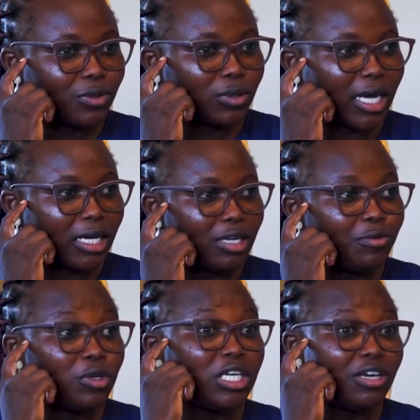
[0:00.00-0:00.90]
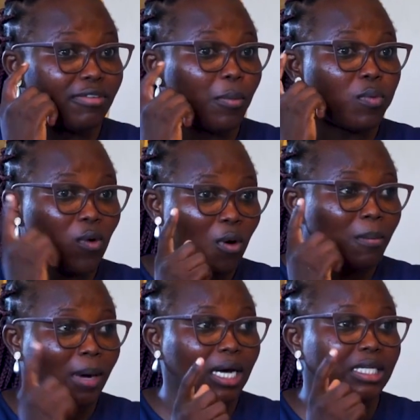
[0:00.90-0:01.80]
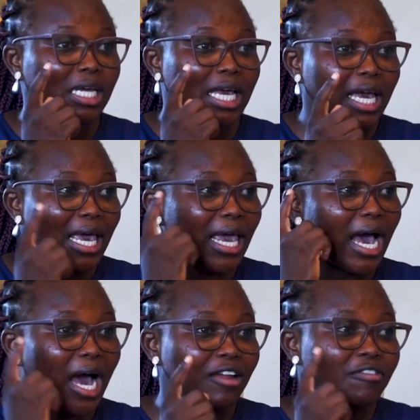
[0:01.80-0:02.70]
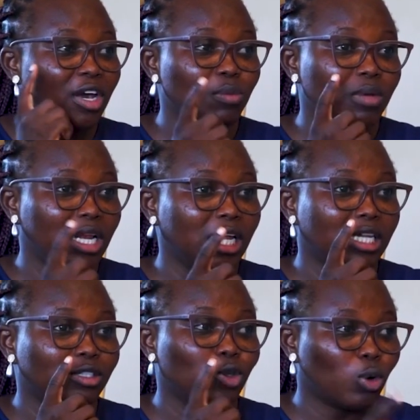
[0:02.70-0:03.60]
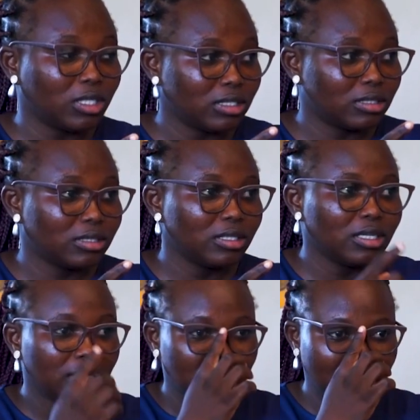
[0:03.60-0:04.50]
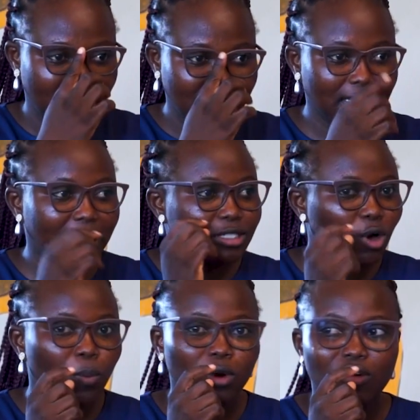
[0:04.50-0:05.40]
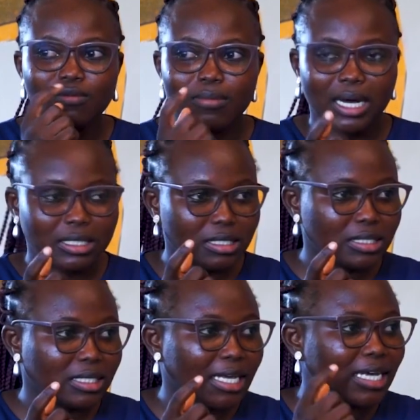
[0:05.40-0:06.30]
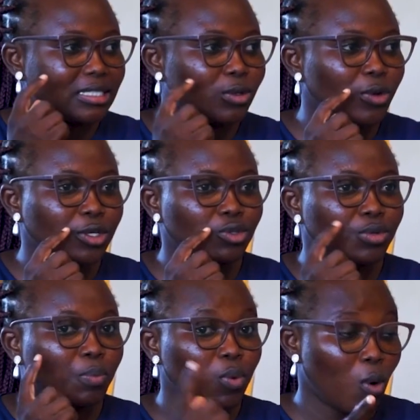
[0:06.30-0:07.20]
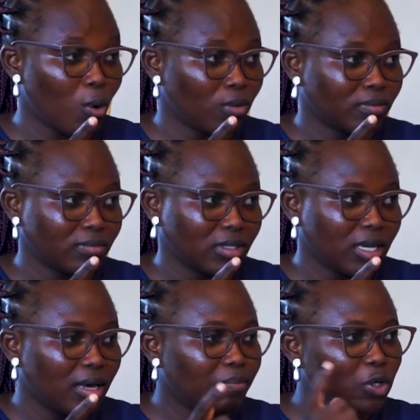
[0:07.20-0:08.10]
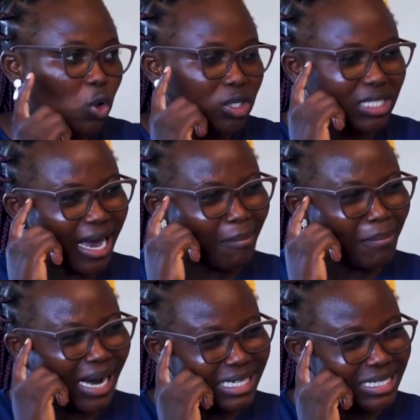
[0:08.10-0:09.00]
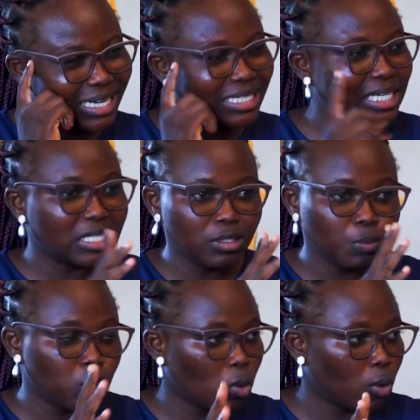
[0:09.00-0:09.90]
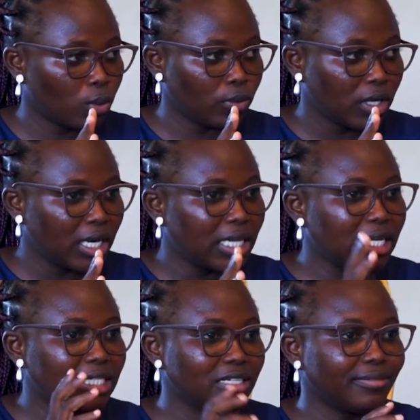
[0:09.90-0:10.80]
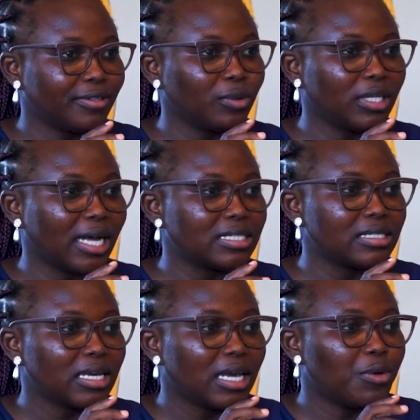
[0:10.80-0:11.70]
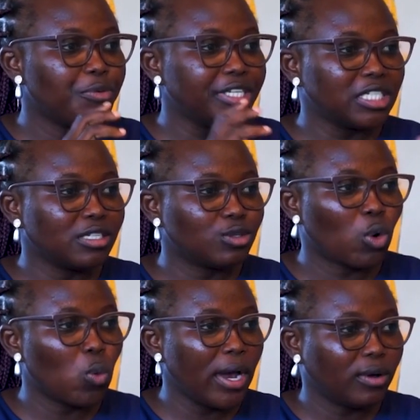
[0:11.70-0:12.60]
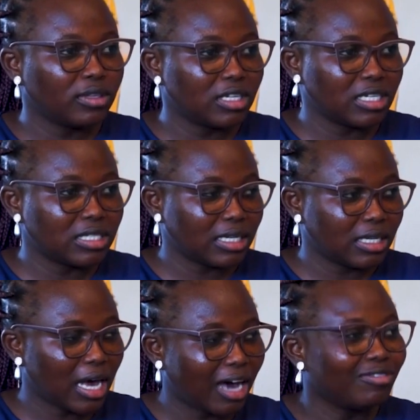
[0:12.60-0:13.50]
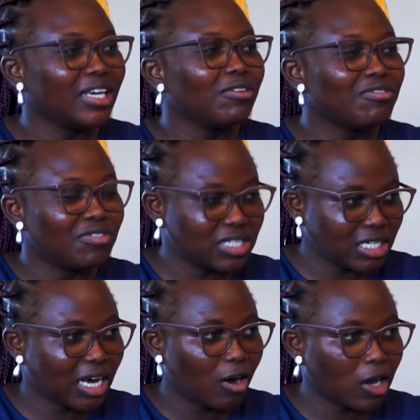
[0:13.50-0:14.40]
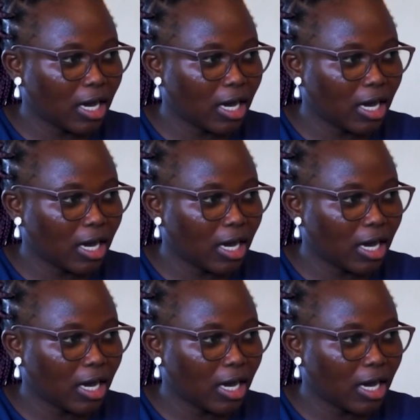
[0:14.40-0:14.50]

feel that if you give a poor man $100 million, in the next couple of months, they are still going to be poor, because their mindset is poor. They just feel that riches or wealth is in having physical